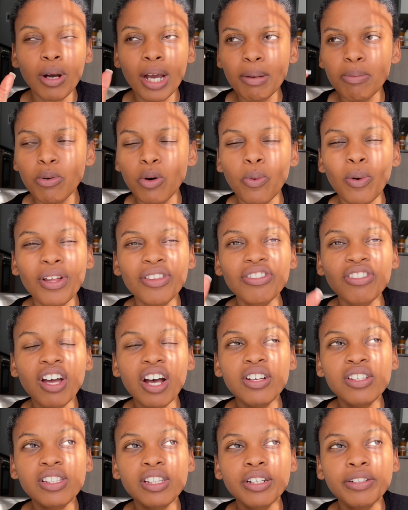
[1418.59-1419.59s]
Well,
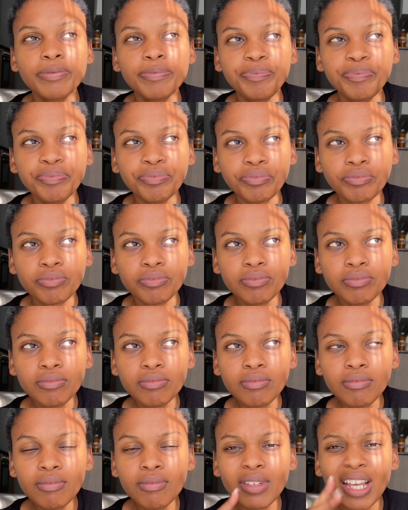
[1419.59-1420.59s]

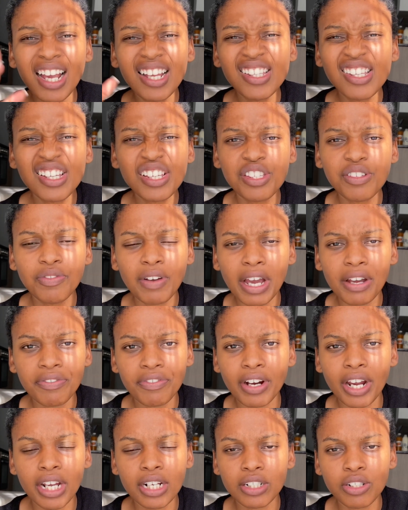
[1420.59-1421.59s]
1,065
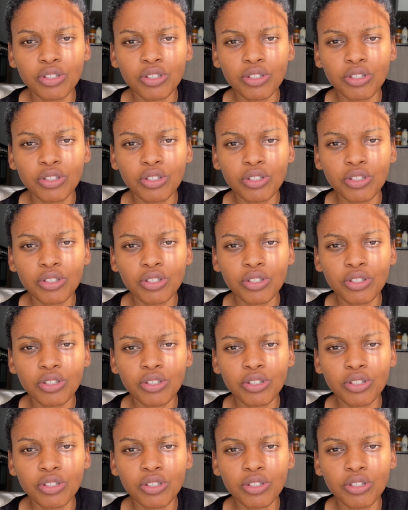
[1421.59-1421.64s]
rand.